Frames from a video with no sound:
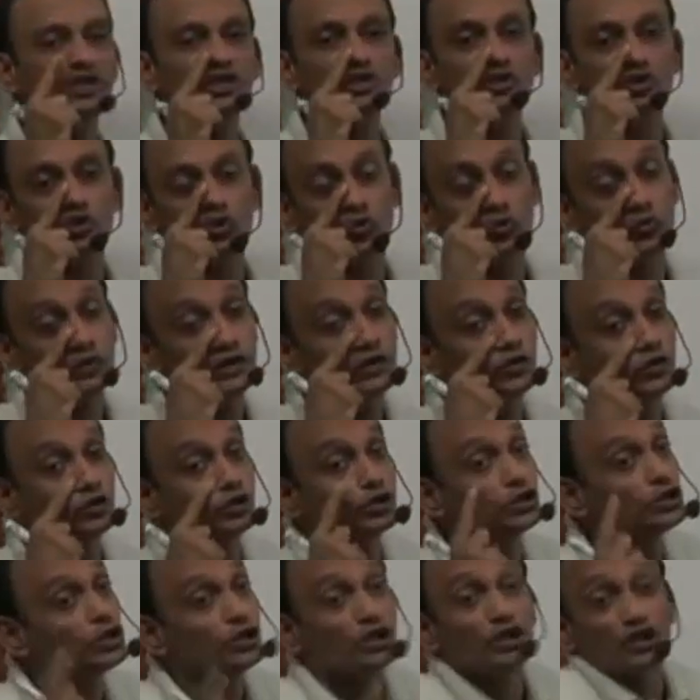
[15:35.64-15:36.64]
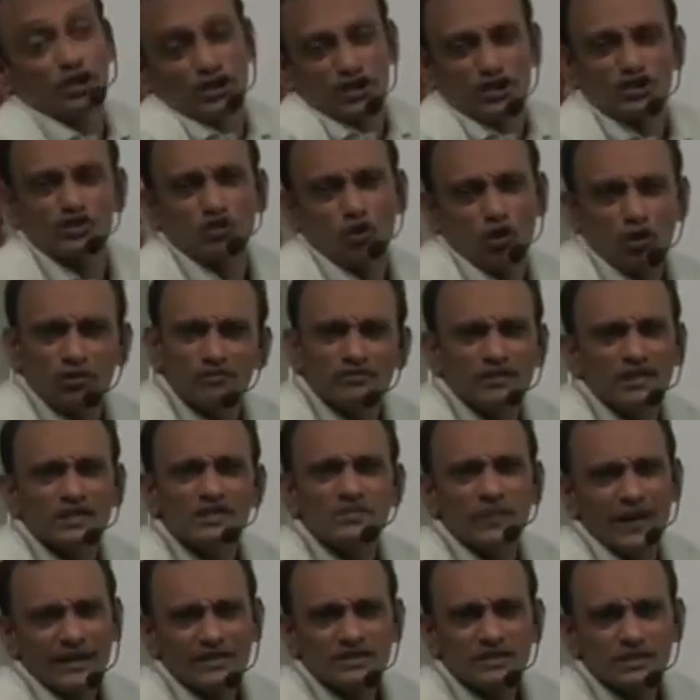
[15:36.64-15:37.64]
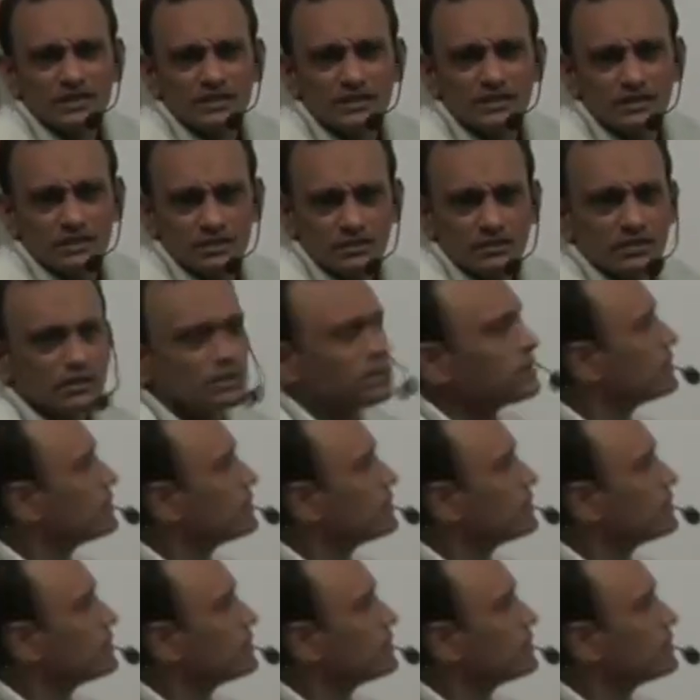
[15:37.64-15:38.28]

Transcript: these two, we could resolve these vectors